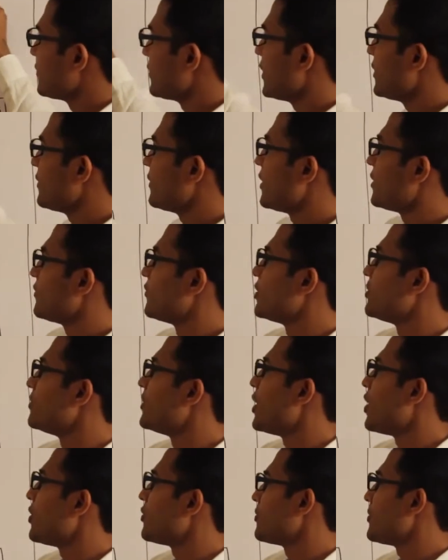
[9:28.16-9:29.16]
then that will
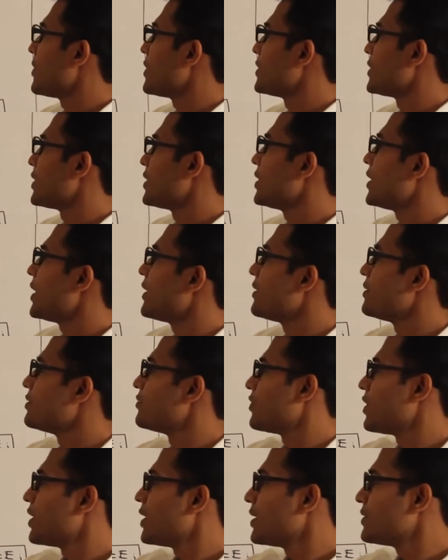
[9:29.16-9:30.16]
be automatically
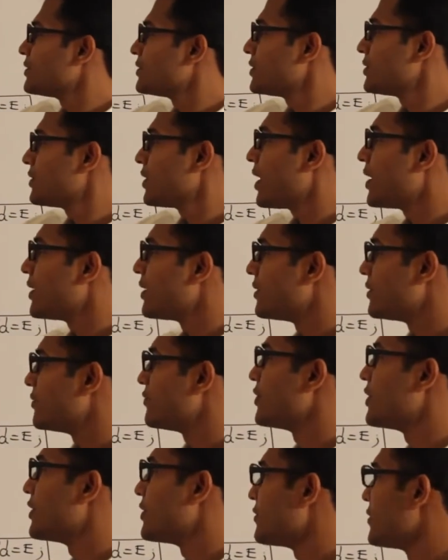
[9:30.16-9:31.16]
identified as an
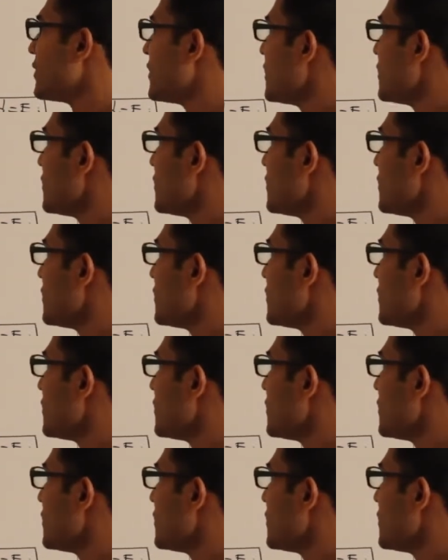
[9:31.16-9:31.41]
identifier.